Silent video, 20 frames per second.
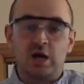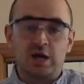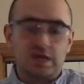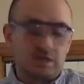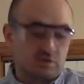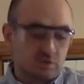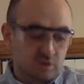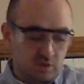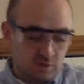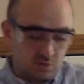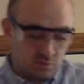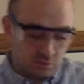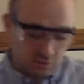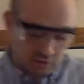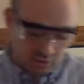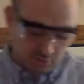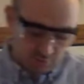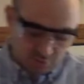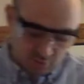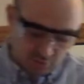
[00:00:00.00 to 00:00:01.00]
isn't going to
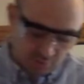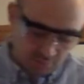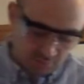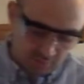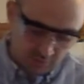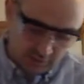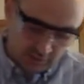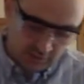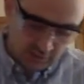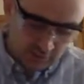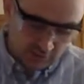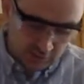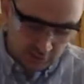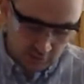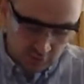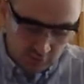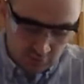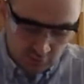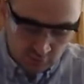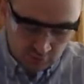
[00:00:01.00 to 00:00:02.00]
work properly.
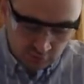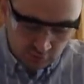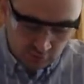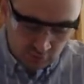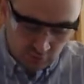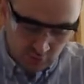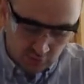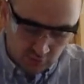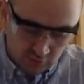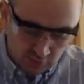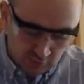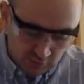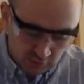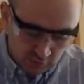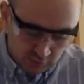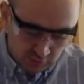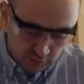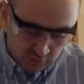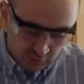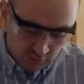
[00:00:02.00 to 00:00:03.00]
So
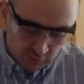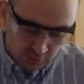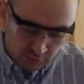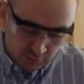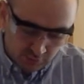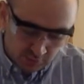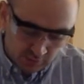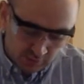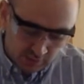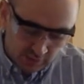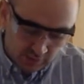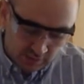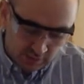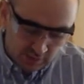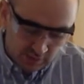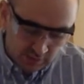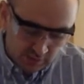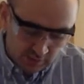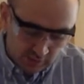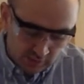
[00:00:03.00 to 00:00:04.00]
you will put
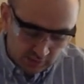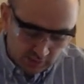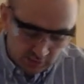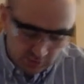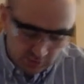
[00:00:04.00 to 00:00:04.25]
that in